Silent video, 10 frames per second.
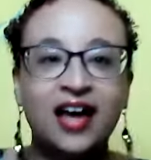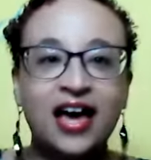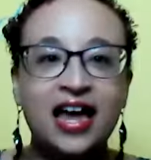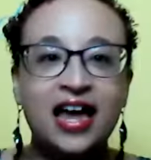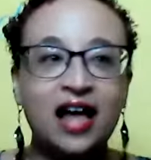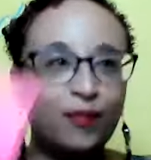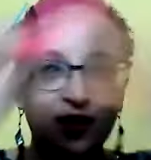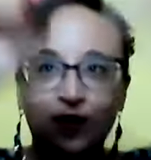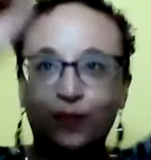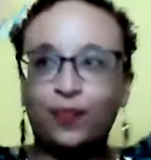And I'll
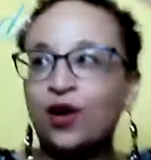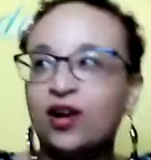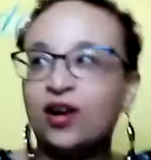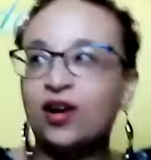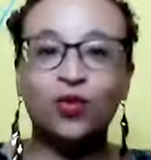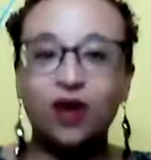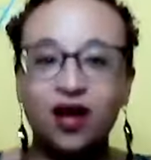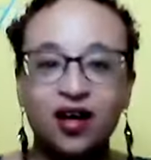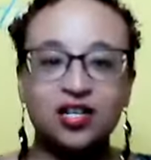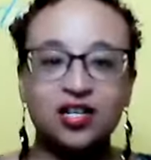put it on the
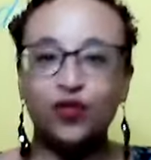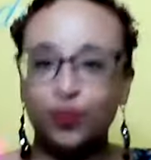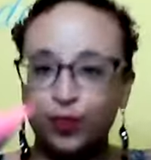walls all over,